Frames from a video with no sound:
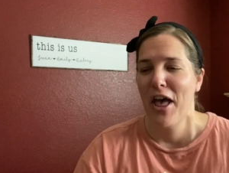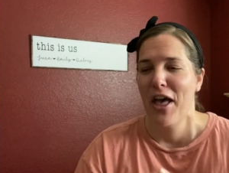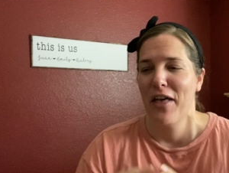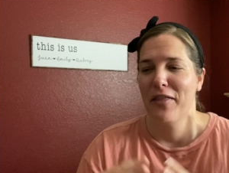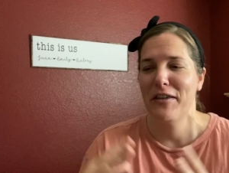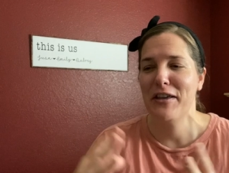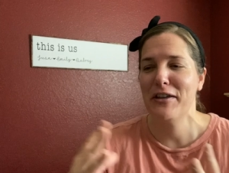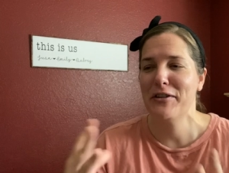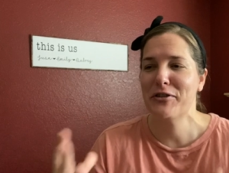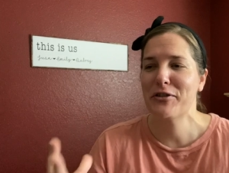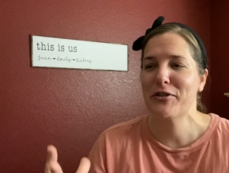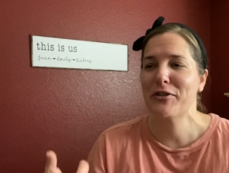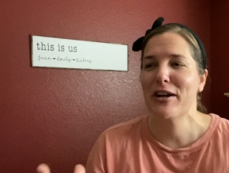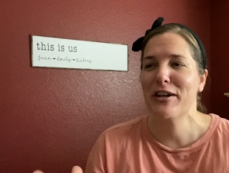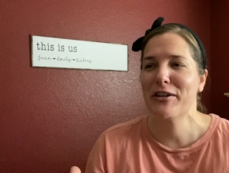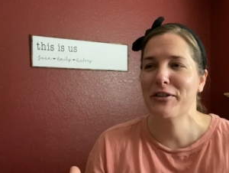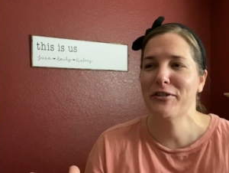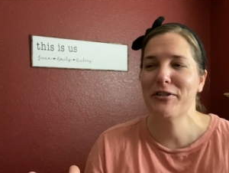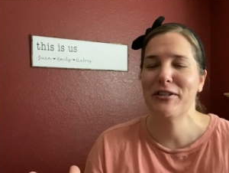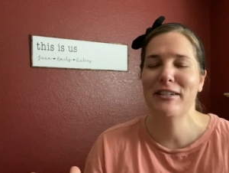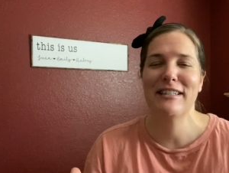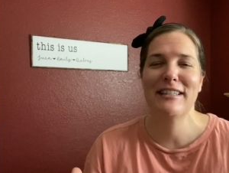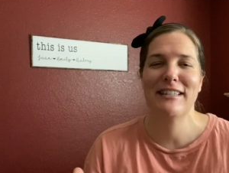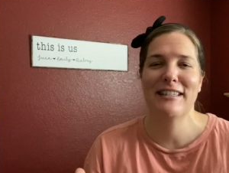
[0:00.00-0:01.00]
The
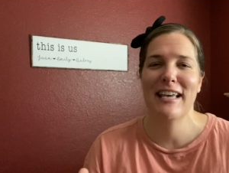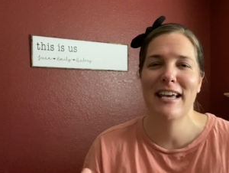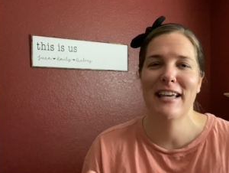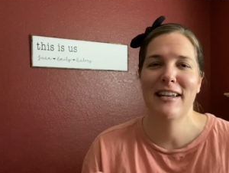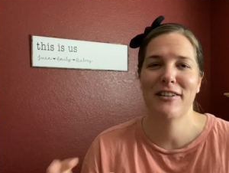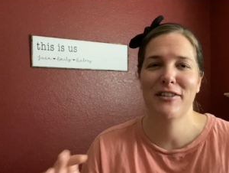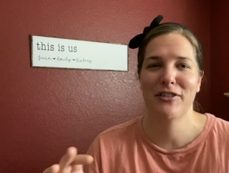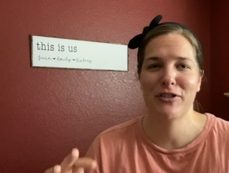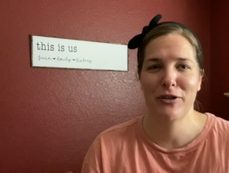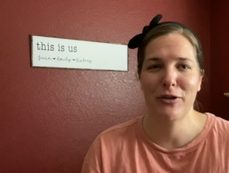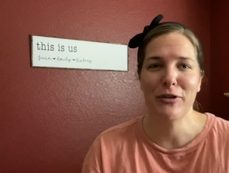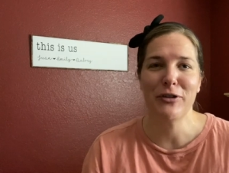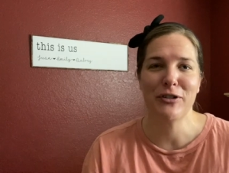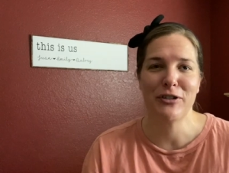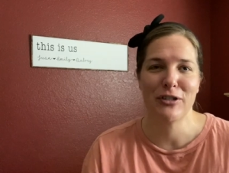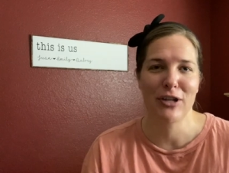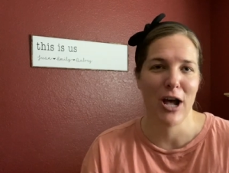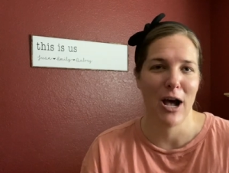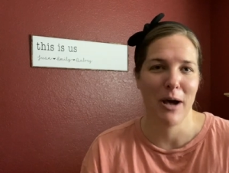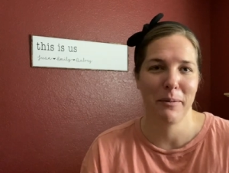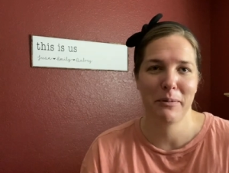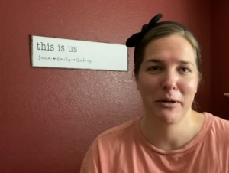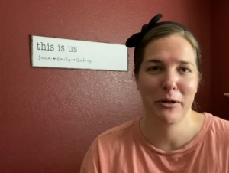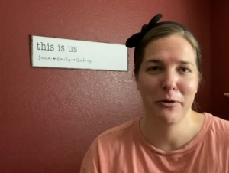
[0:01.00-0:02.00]
instructor had said a certain
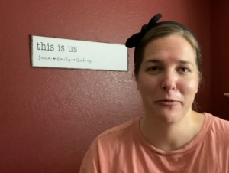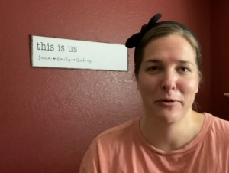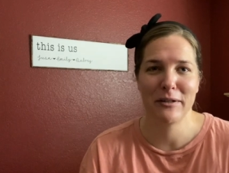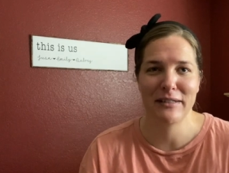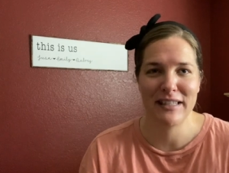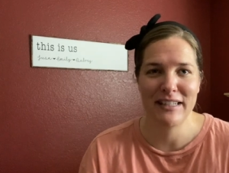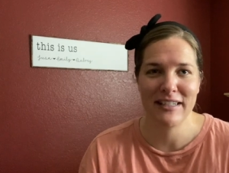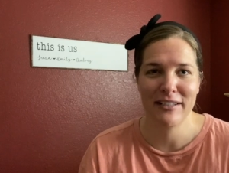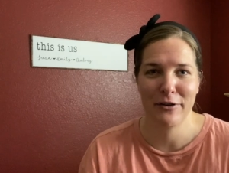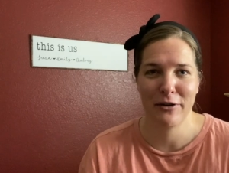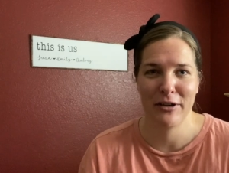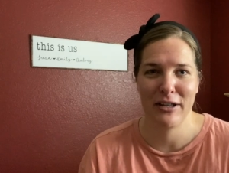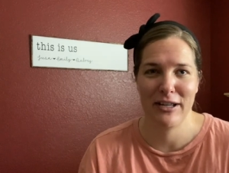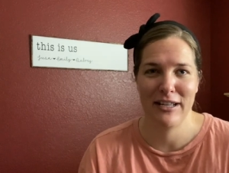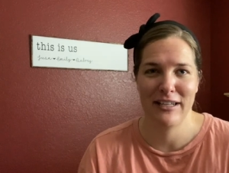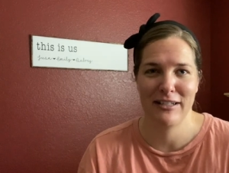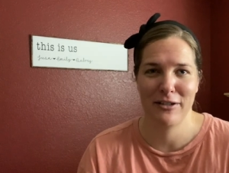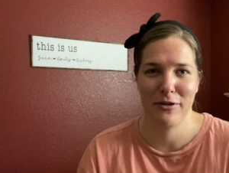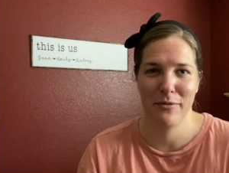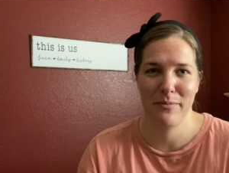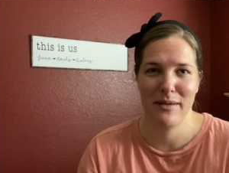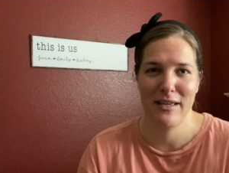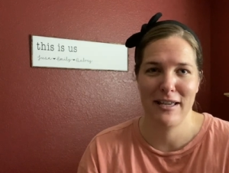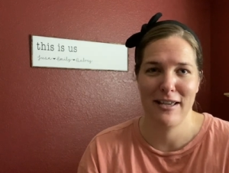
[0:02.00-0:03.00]
topic wasn't going
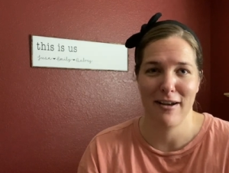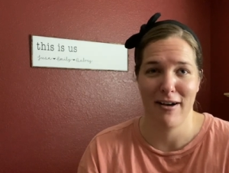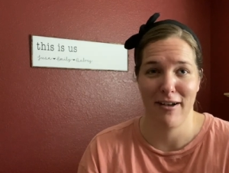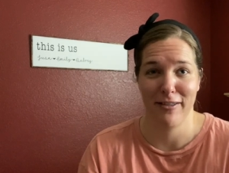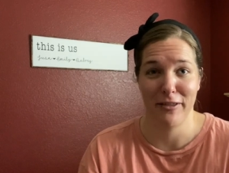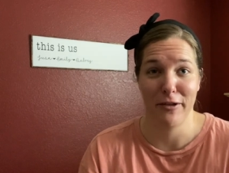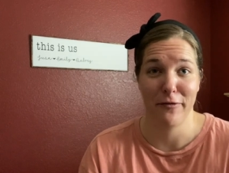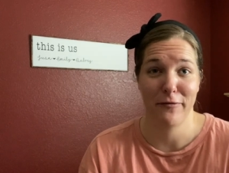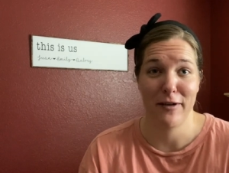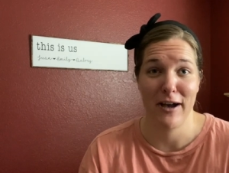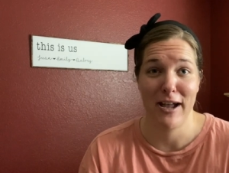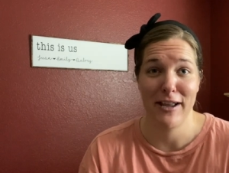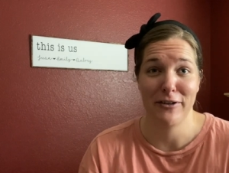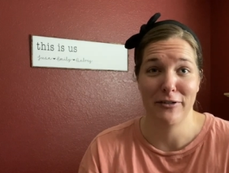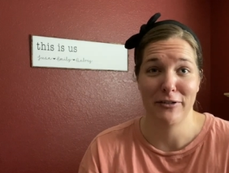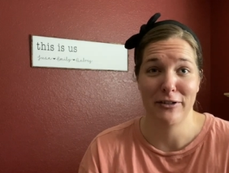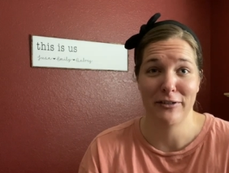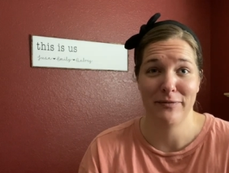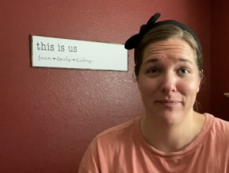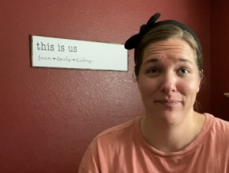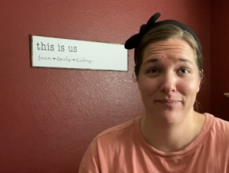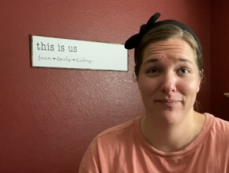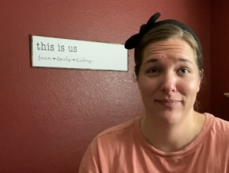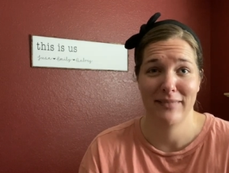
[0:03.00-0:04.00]
to be on the final.